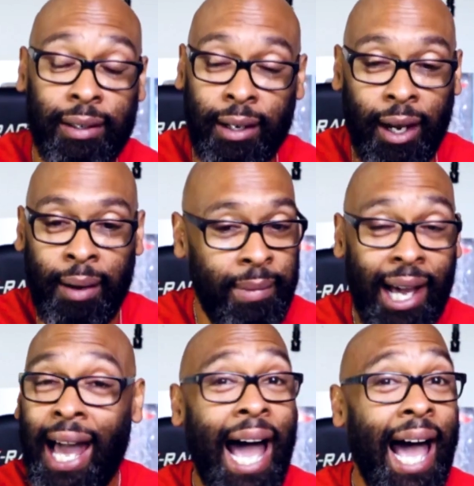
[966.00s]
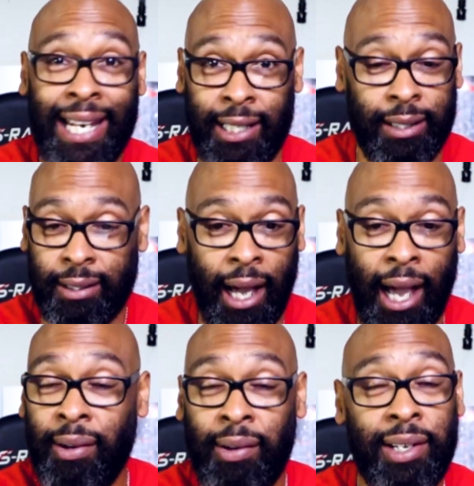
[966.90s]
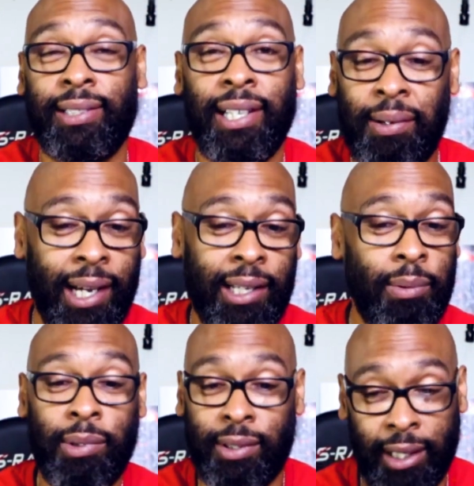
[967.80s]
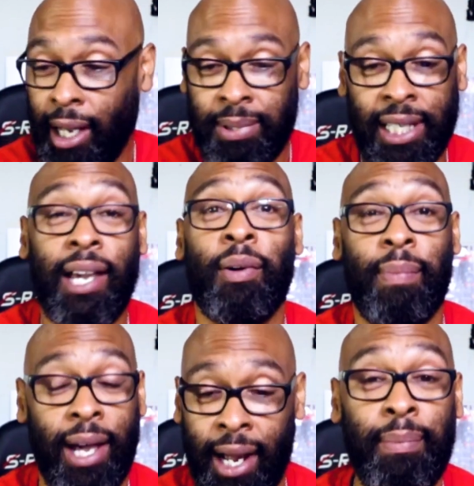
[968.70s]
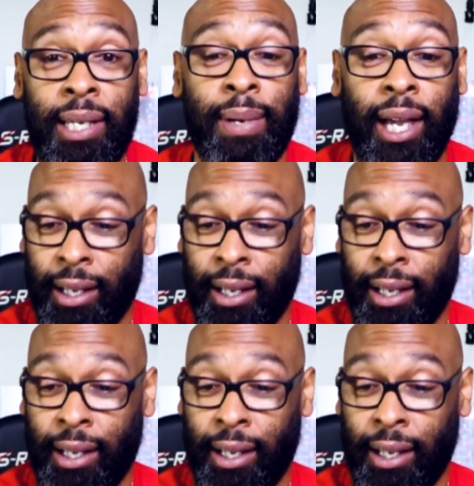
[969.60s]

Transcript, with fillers: I'm not hiding it. I don't understand why he would. I tell everybody, I'm He-Man.